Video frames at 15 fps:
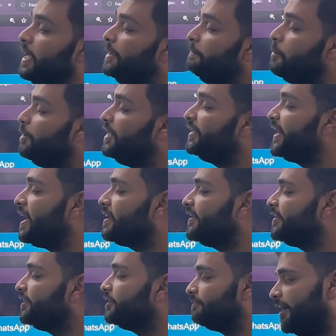MOL tanker
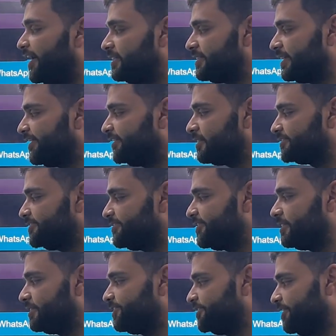required second
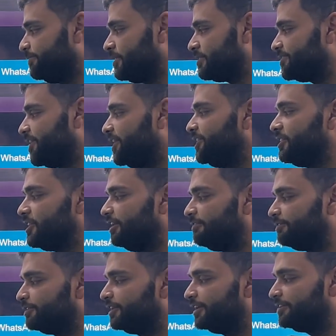assistant engineer, means third engineer
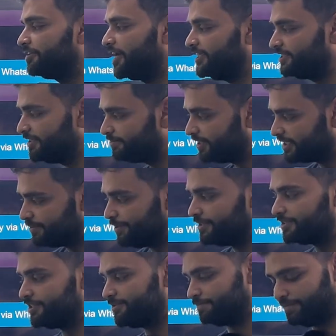for their dry ships.
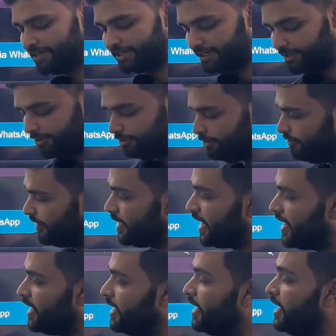Expenses mandatory over
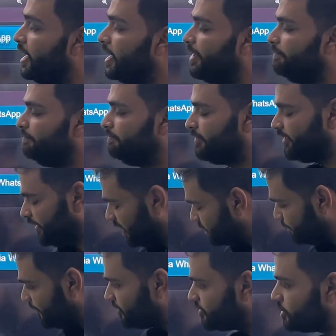here.
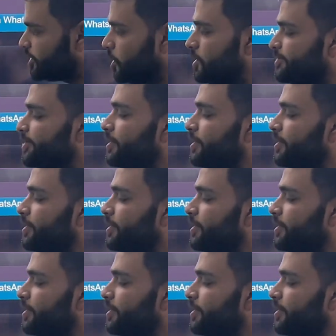Experience is also